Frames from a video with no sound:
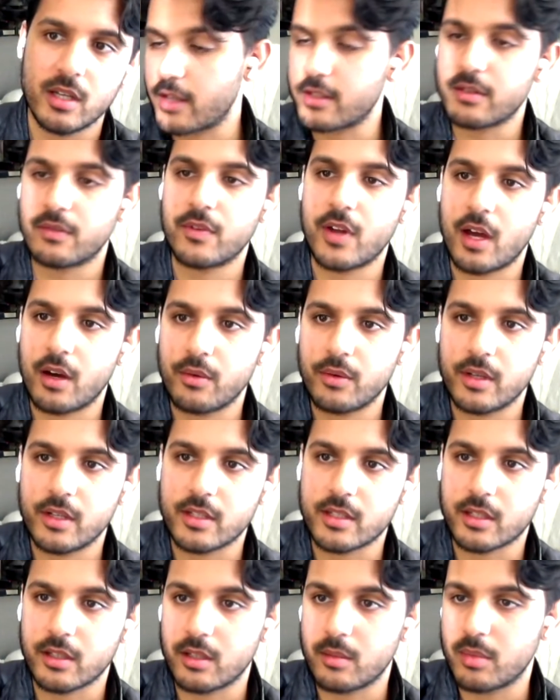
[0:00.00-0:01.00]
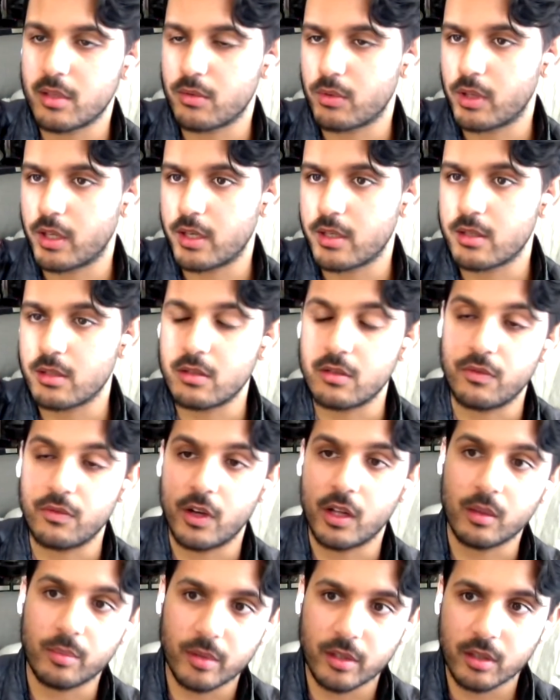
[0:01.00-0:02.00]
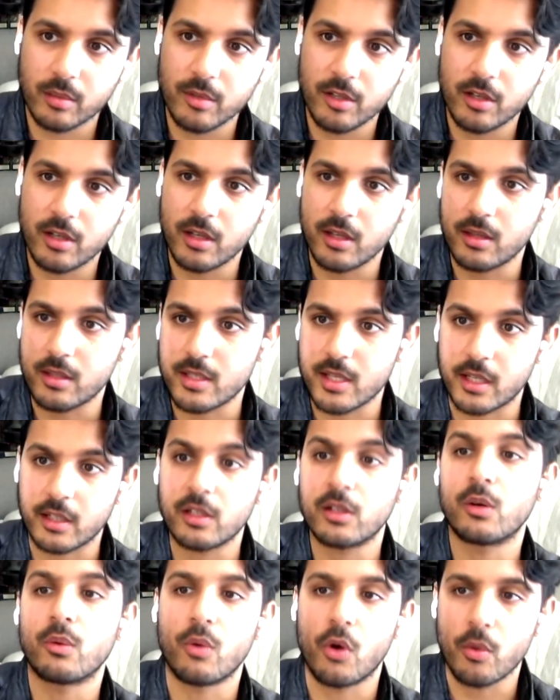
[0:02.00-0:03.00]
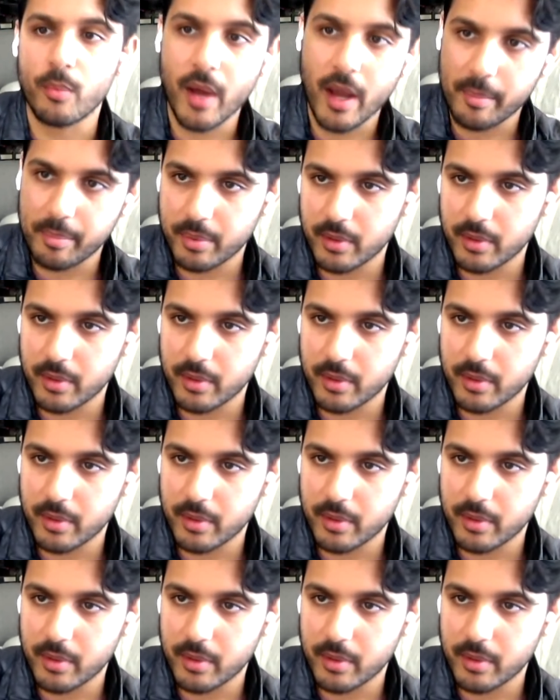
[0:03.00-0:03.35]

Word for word: As of now, it's going to be related to developer community and the technical roadmap.